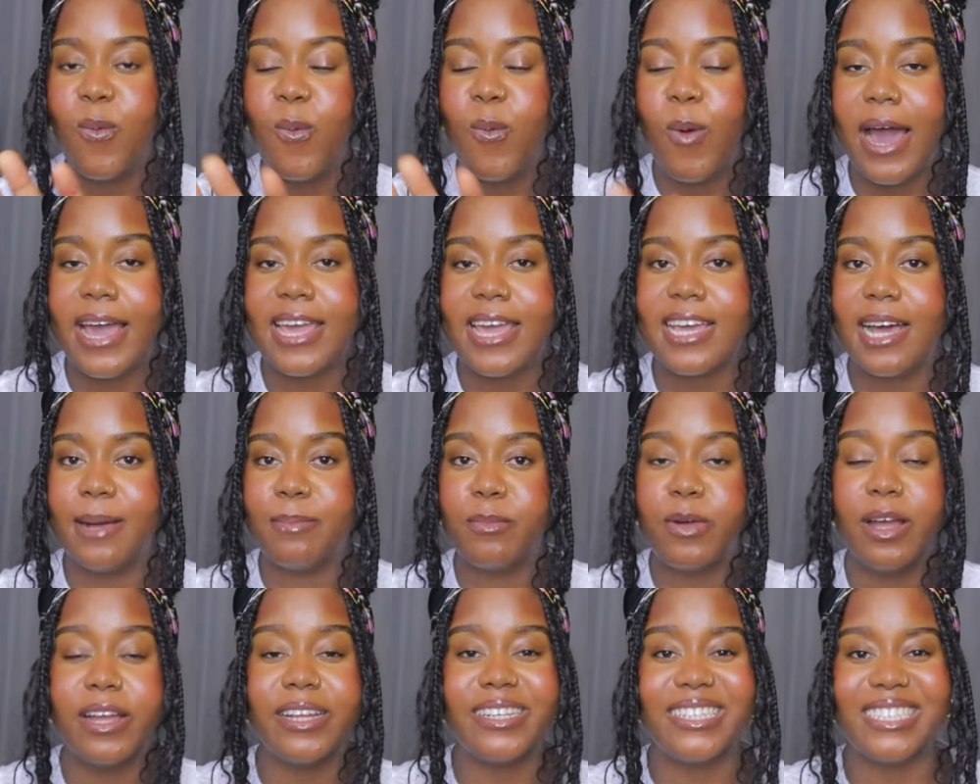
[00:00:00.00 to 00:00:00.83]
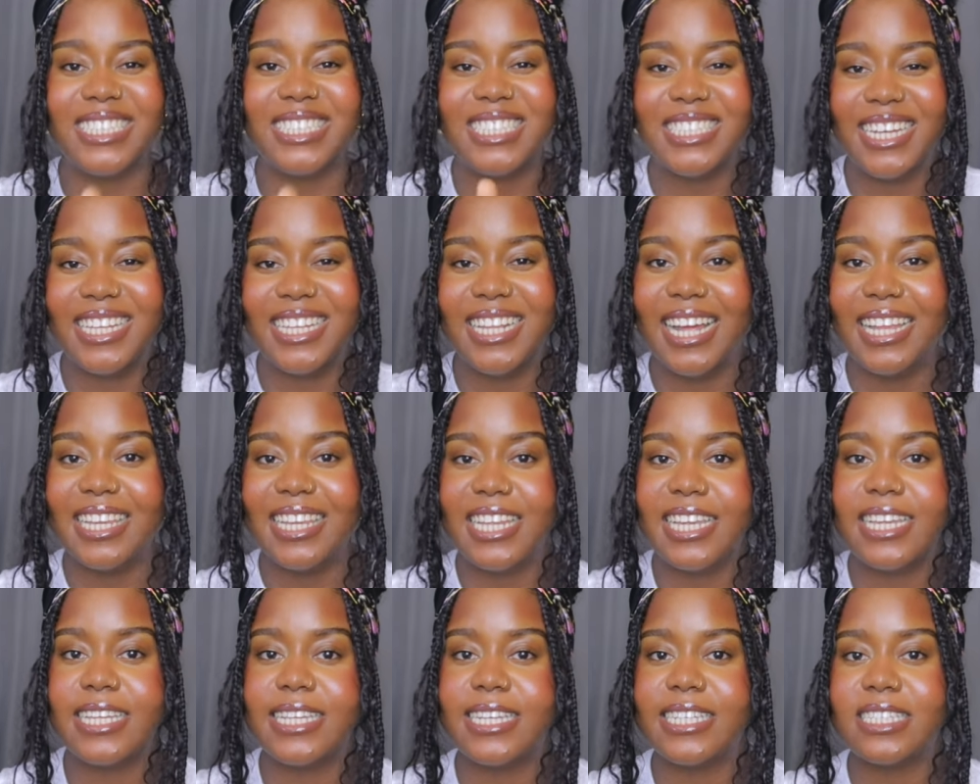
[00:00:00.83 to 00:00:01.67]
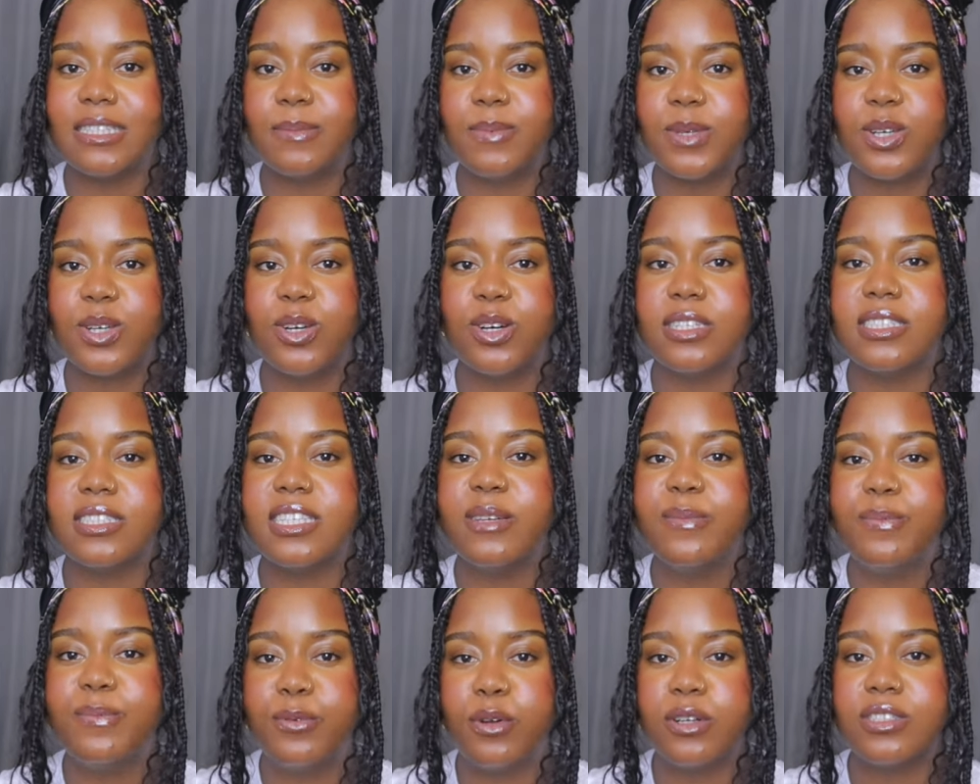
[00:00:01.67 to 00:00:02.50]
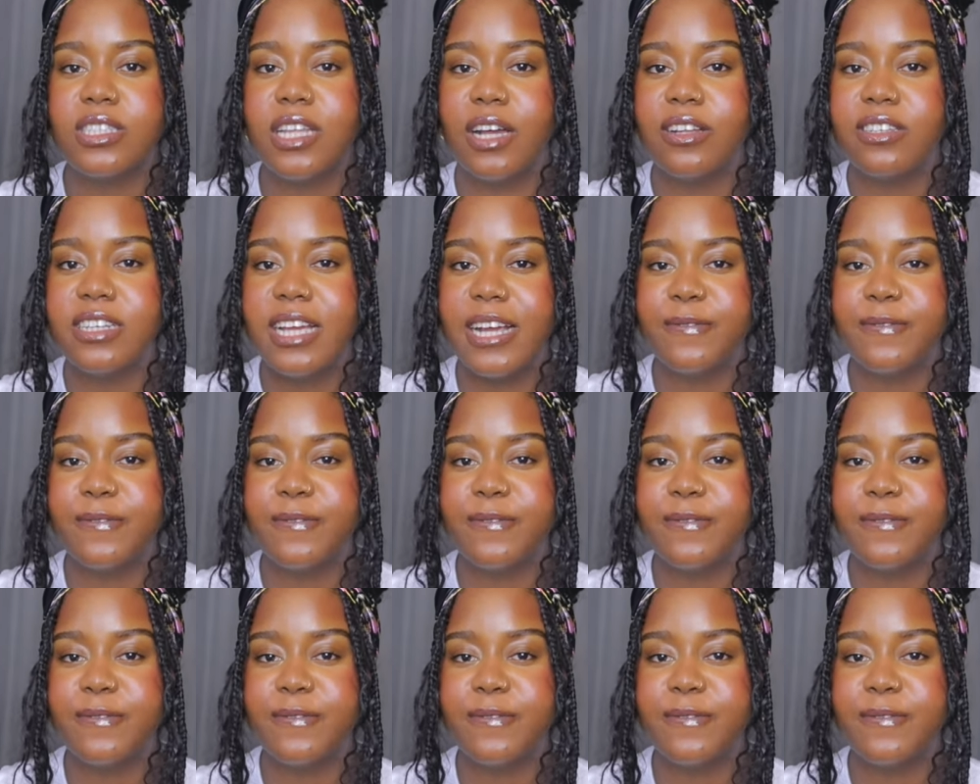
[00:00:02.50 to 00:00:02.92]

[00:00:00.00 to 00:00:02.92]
why I'm going to share that link is because it broke down